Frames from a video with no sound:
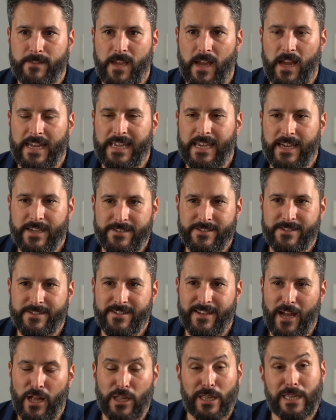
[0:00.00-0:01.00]
I guess,
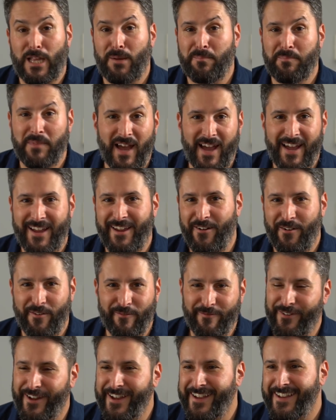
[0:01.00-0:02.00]
alumni
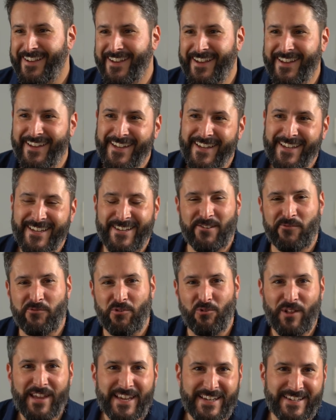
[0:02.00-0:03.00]
of the
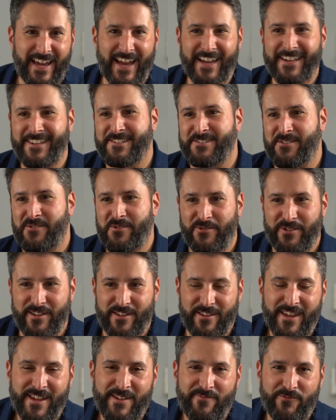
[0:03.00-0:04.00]
late 90s,
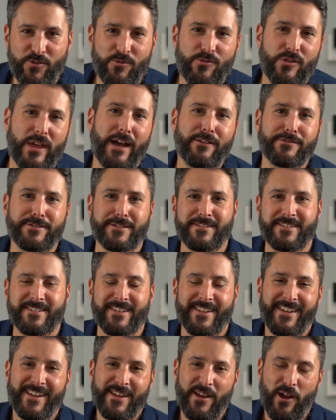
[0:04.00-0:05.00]
early 2000s
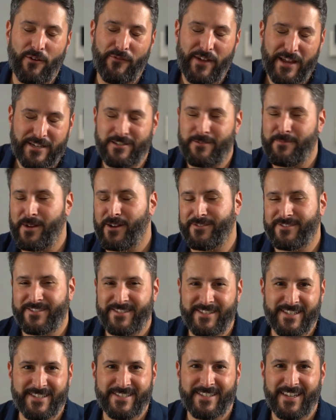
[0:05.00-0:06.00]
of HTML and
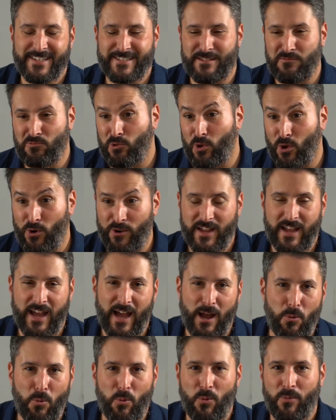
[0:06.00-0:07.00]
CSS and learning
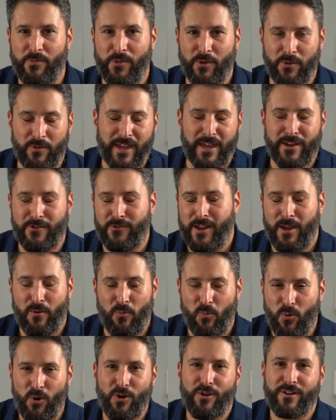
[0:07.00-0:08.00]
how the internet
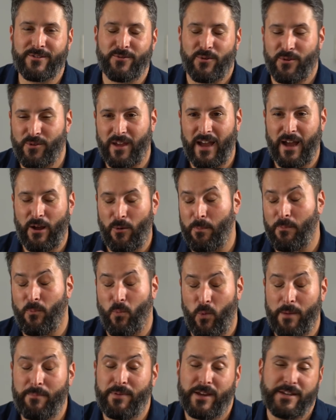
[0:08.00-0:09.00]
worked or how
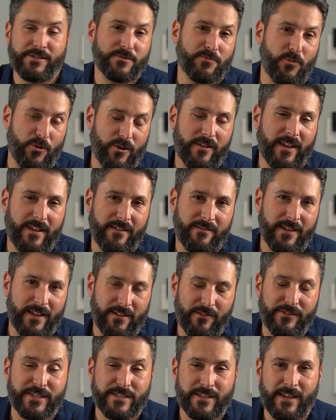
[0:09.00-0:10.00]
web pages worked,
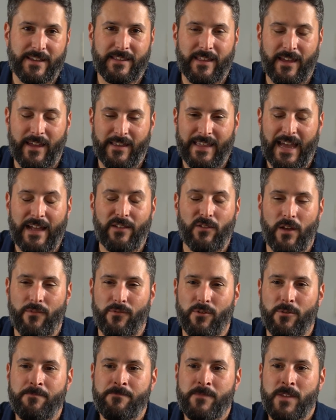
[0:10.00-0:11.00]
at least at that
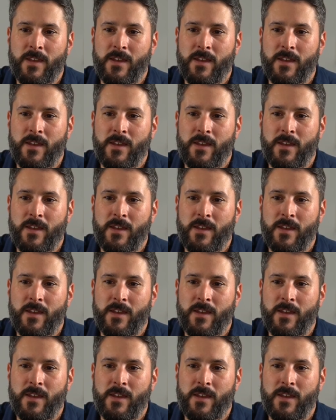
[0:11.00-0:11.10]
level,